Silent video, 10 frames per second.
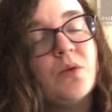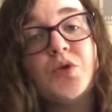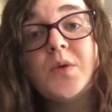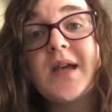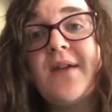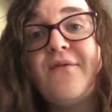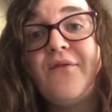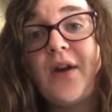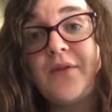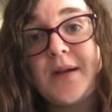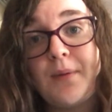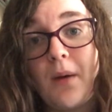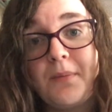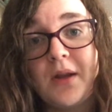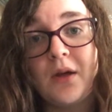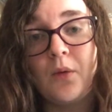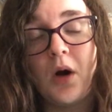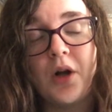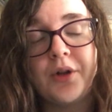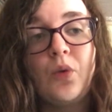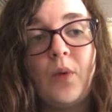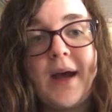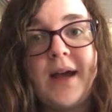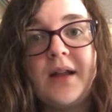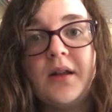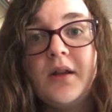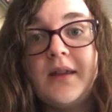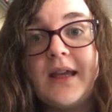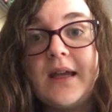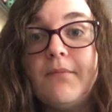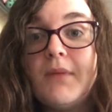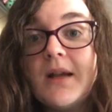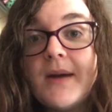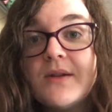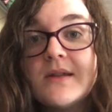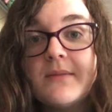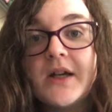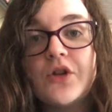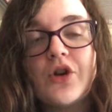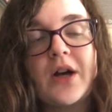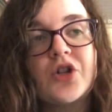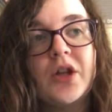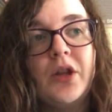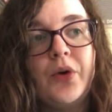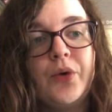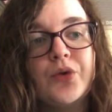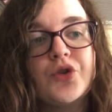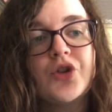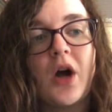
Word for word: which was a very popular one when the Minnie Mouse: The Main Attraction launched.